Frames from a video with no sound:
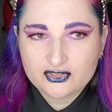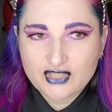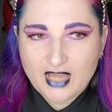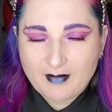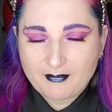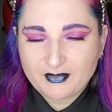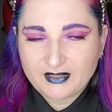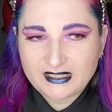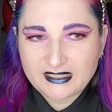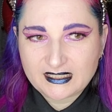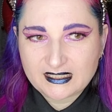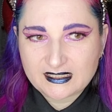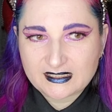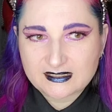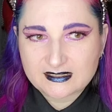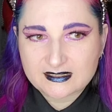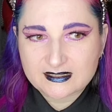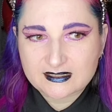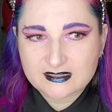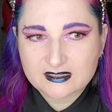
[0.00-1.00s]

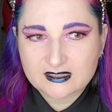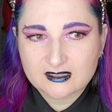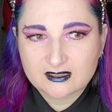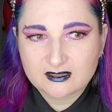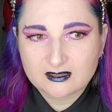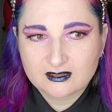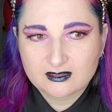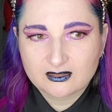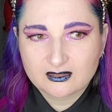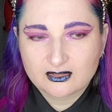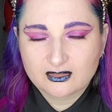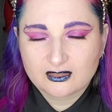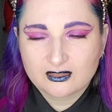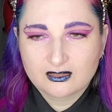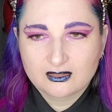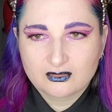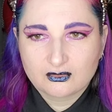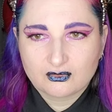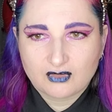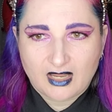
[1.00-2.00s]
Japanese,
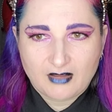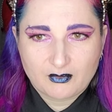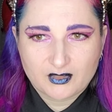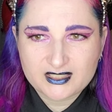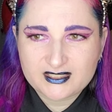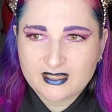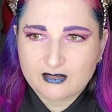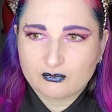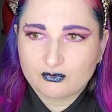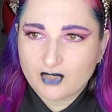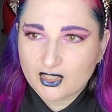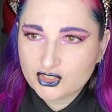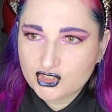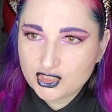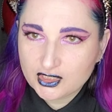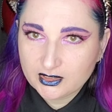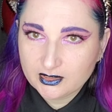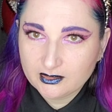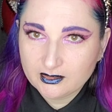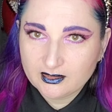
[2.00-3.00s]
I want to say
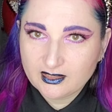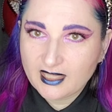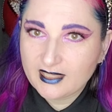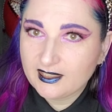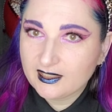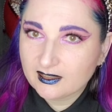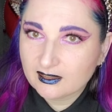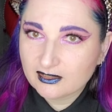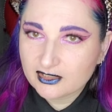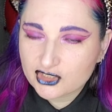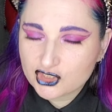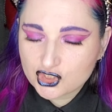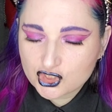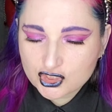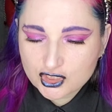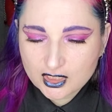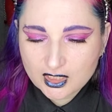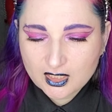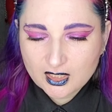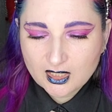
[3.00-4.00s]
Russian and
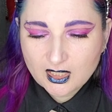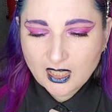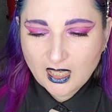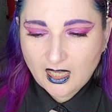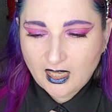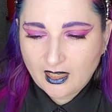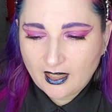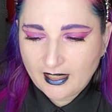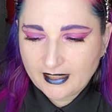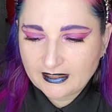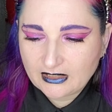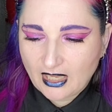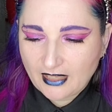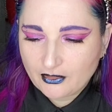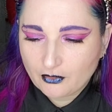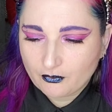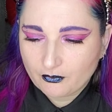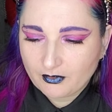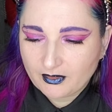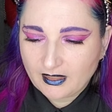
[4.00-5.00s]
English. I
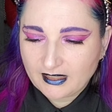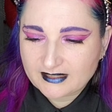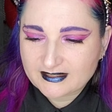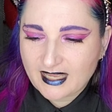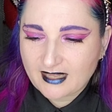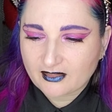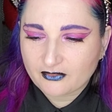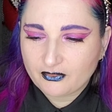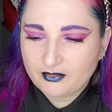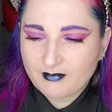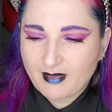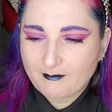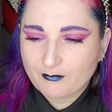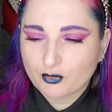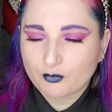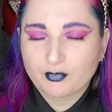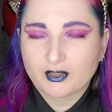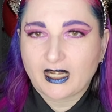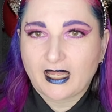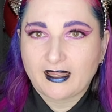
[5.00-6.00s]
don't exactly
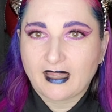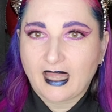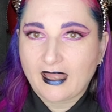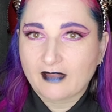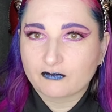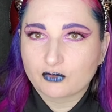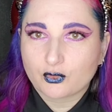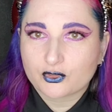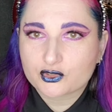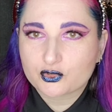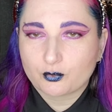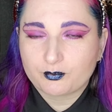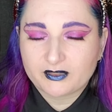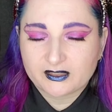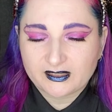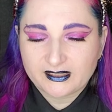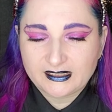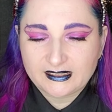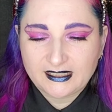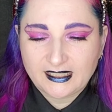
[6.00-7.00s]
remember, but I of course will
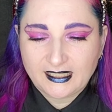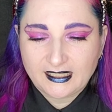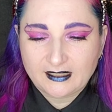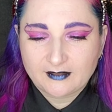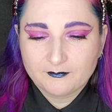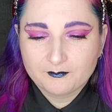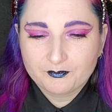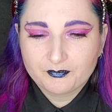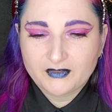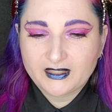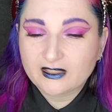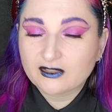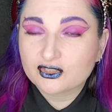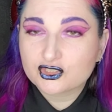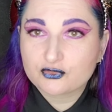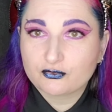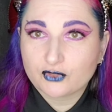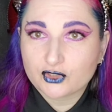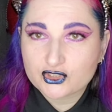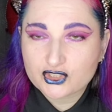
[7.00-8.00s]
be linking the
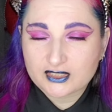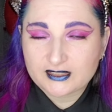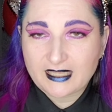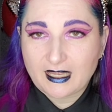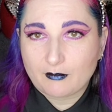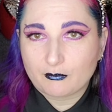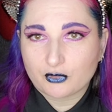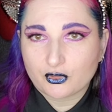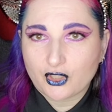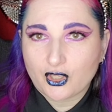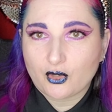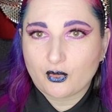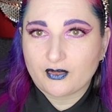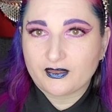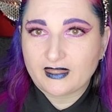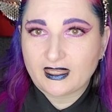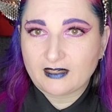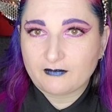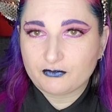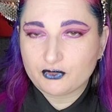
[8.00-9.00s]
English version down below,
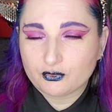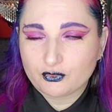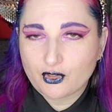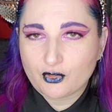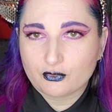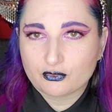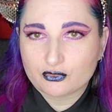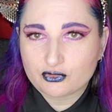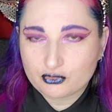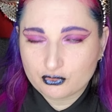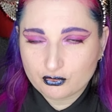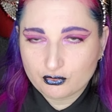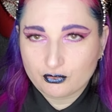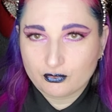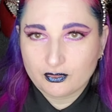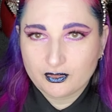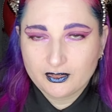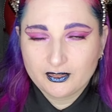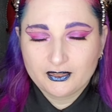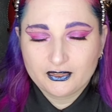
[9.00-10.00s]
and then if you go
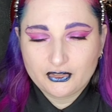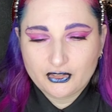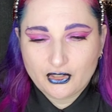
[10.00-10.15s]
to,